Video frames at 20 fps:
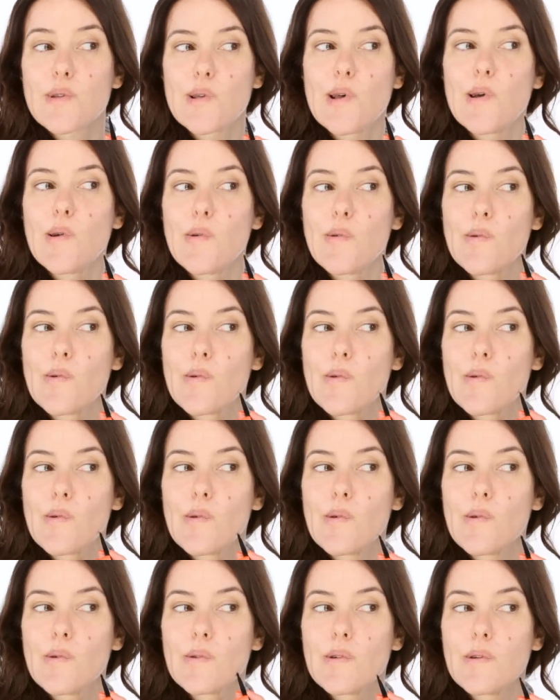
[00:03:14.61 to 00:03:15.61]
So
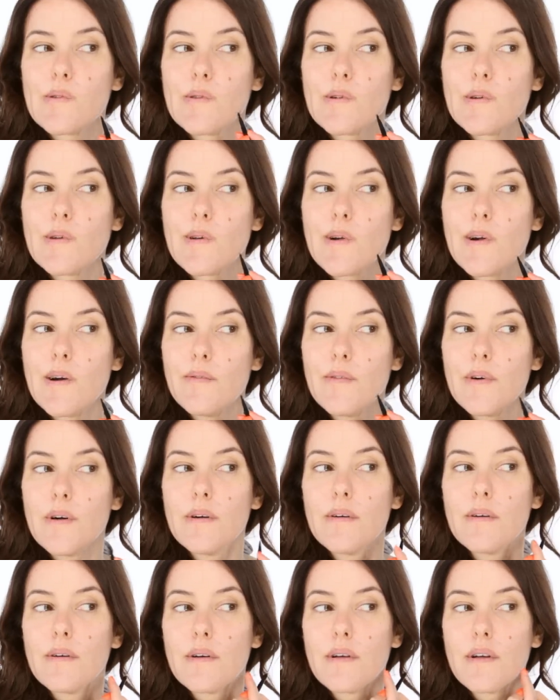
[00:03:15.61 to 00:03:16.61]
I'm definitely going to
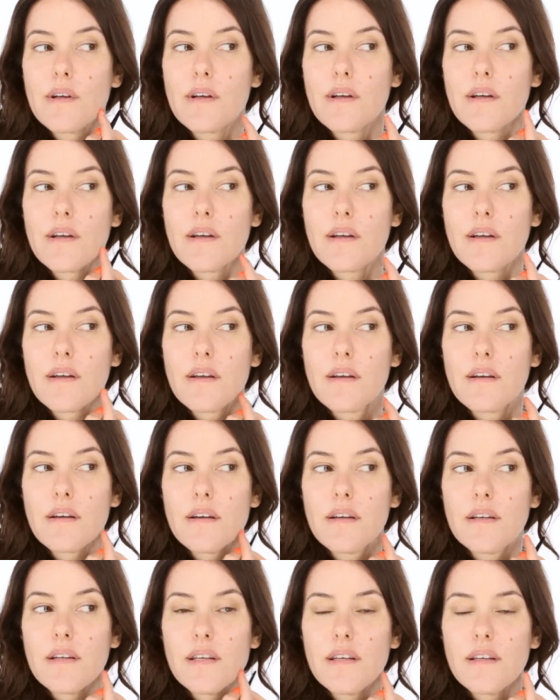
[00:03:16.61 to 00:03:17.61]
cover
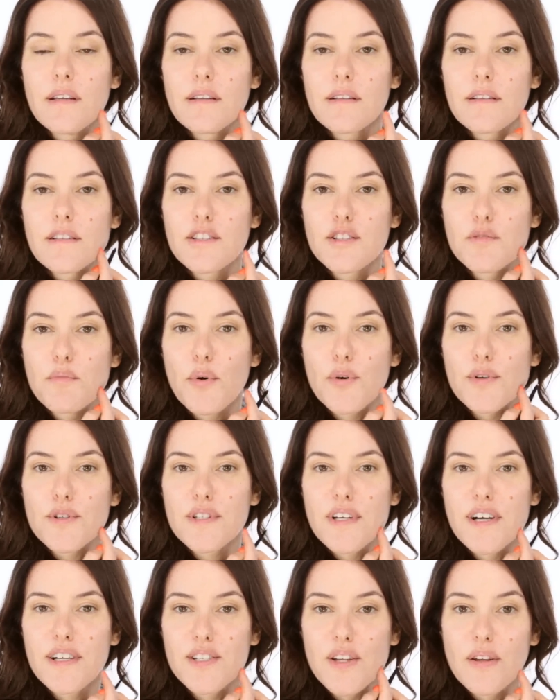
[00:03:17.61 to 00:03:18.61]
any spots
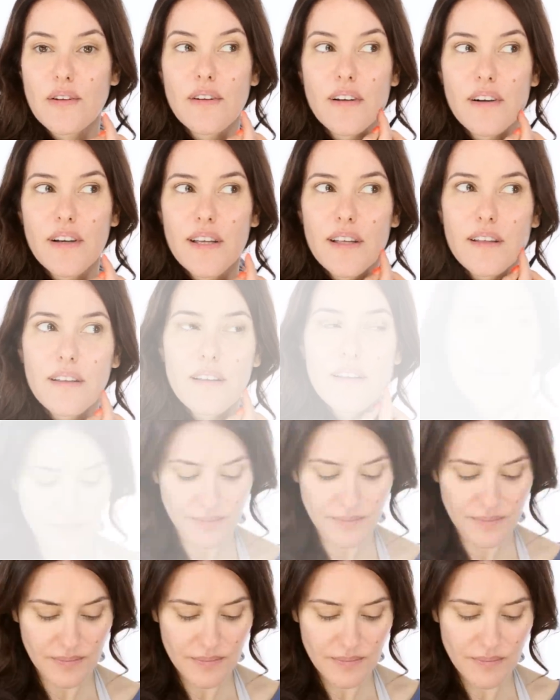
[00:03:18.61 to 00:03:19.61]
that I don't like.
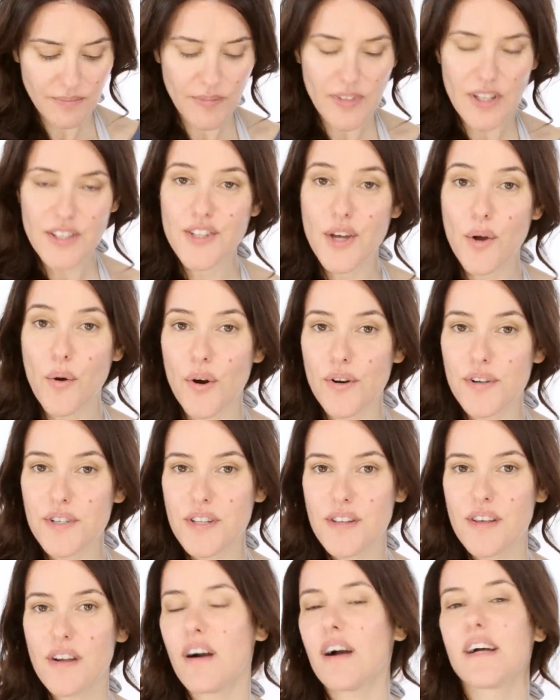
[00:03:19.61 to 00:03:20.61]
So onto
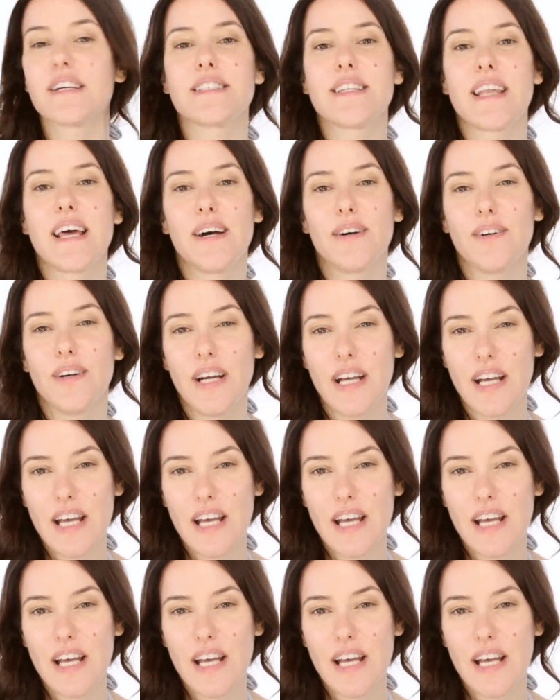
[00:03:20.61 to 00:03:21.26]
the eyes now.